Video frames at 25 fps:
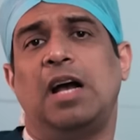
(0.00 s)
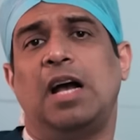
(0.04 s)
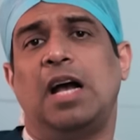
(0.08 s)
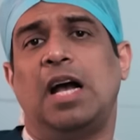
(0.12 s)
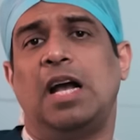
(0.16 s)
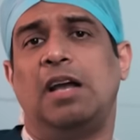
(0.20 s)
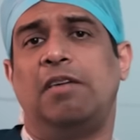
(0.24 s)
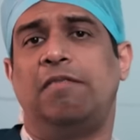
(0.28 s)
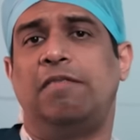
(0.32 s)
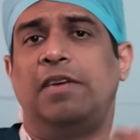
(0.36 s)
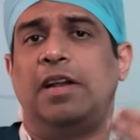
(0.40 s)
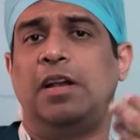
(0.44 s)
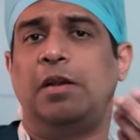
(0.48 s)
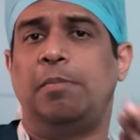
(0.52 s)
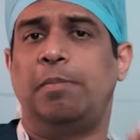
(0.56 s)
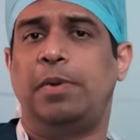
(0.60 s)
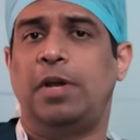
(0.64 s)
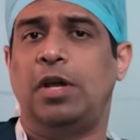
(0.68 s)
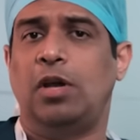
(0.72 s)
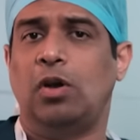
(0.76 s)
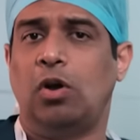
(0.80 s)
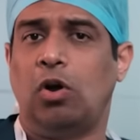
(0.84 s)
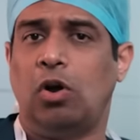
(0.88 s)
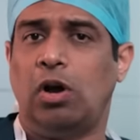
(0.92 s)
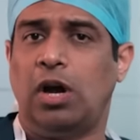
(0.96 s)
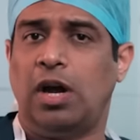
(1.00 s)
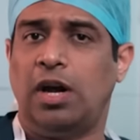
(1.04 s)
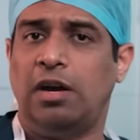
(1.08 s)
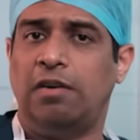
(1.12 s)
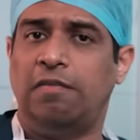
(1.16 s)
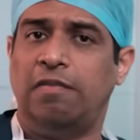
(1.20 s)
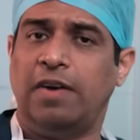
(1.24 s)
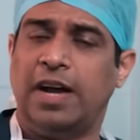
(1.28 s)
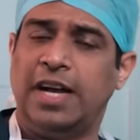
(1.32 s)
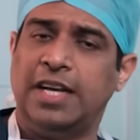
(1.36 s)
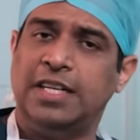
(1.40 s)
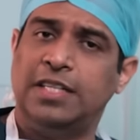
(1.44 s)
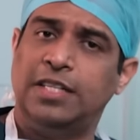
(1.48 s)
I will be
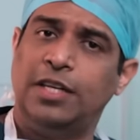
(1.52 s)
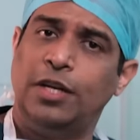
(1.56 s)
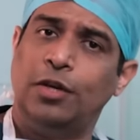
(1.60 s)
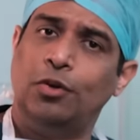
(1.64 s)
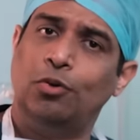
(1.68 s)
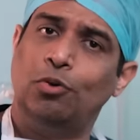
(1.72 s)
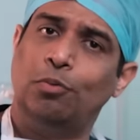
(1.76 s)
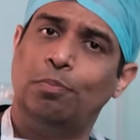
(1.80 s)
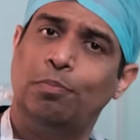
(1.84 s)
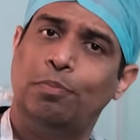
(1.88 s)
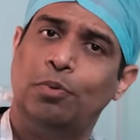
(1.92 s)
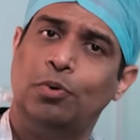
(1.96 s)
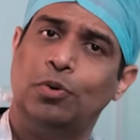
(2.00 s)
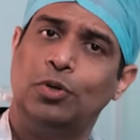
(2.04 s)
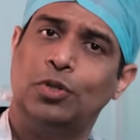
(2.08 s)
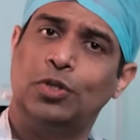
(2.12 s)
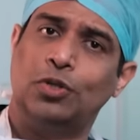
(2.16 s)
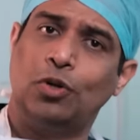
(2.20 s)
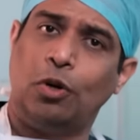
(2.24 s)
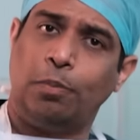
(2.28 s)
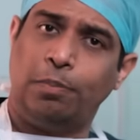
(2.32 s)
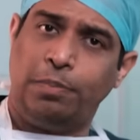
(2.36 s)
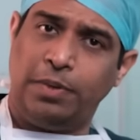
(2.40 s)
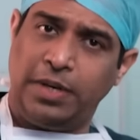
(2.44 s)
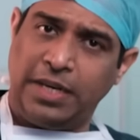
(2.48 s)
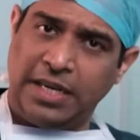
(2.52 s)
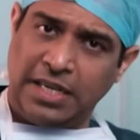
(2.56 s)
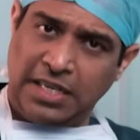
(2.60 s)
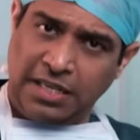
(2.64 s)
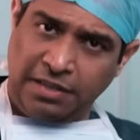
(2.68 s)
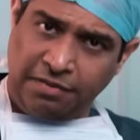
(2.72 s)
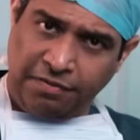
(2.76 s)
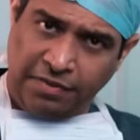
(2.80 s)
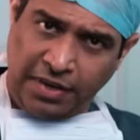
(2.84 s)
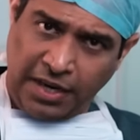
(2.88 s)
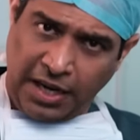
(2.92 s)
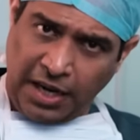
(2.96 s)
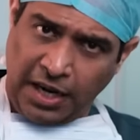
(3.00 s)
advising you
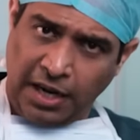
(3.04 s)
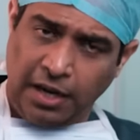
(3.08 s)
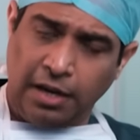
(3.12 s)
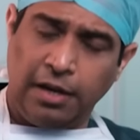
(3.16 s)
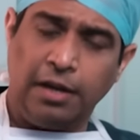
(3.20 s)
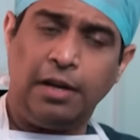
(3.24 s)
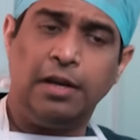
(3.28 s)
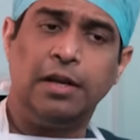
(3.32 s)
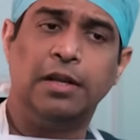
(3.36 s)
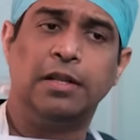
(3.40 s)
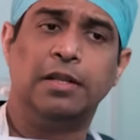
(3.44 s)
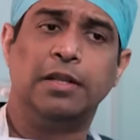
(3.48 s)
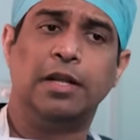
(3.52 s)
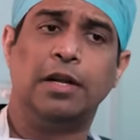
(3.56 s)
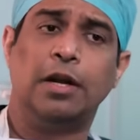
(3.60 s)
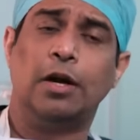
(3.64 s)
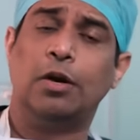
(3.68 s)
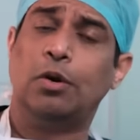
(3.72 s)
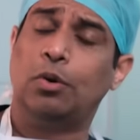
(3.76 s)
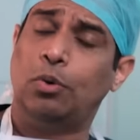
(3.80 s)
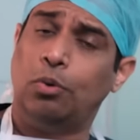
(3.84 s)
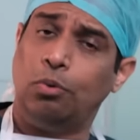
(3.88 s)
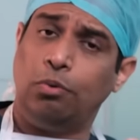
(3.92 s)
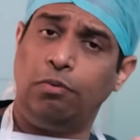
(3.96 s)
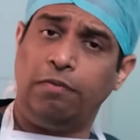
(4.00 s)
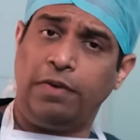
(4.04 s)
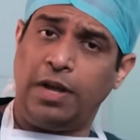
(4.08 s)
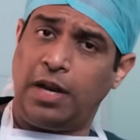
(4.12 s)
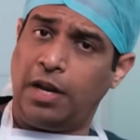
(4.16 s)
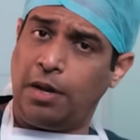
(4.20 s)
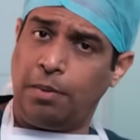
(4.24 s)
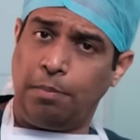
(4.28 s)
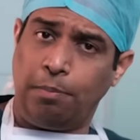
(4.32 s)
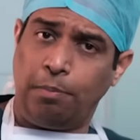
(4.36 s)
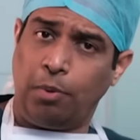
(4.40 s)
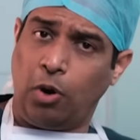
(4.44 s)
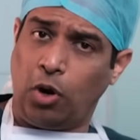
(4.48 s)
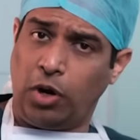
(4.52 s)
post-operative care. There are two very
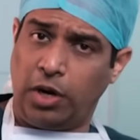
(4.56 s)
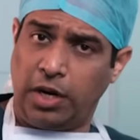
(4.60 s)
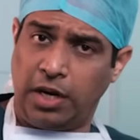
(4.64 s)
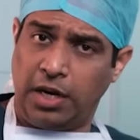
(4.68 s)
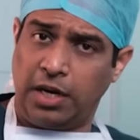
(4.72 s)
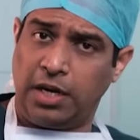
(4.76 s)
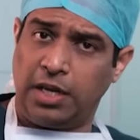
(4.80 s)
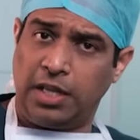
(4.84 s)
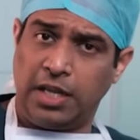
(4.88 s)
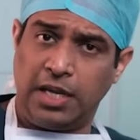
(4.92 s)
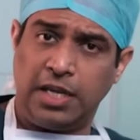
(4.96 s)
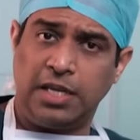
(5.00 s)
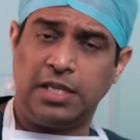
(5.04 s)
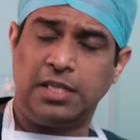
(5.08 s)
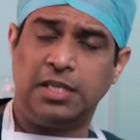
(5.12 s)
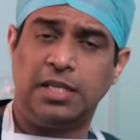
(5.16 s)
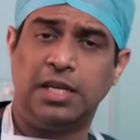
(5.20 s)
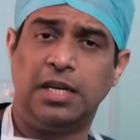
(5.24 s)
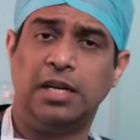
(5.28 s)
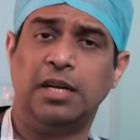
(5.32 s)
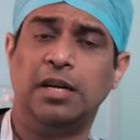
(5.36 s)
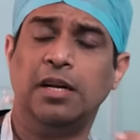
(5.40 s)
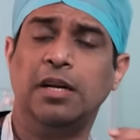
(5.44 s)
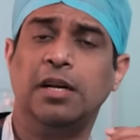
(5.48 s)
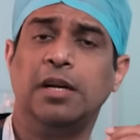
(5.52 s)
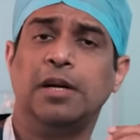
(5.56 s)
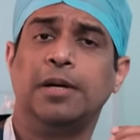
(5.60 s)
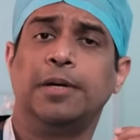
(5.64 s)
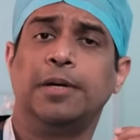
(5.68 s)
important things here.